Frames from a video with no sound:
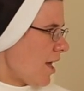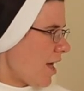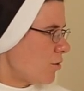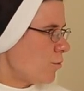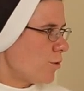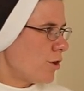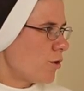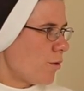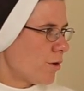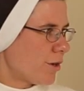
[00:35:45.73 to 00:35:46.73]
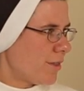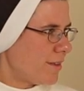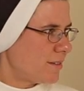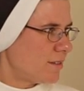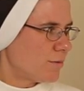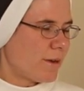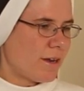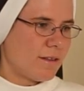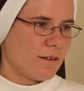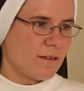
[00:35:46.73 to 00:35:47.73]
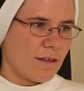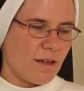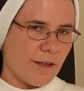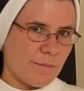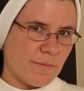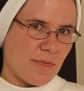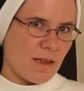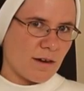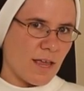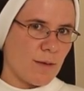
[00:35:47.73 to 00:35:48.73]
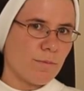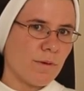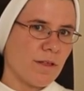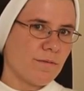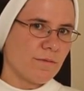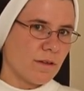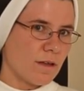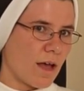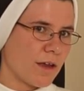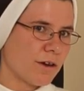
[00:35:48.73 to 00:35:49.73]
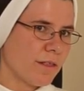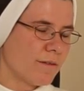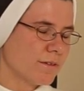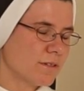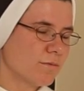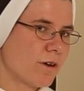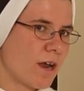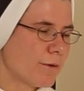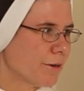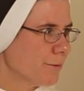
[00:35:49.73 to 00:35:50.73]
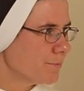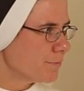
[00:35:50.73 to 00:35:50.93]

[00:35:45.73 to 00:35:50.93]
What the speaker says: And word order, this is when they're capable of higher levels of grammar